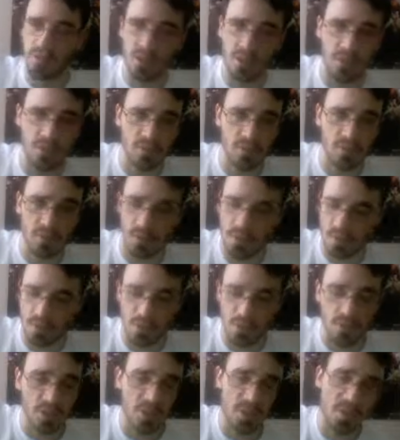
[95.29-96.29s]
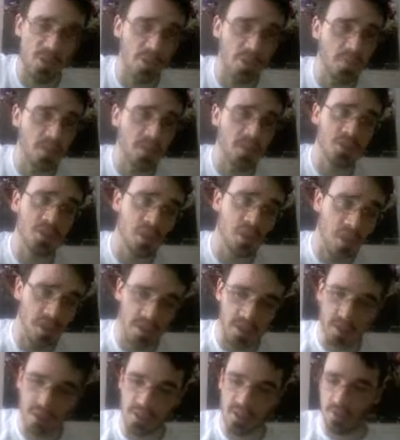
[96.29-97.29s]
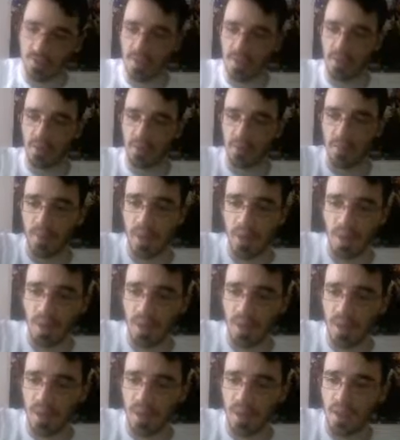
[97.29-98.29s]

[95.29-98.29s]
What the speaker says: then you're just hoping to draw into something. But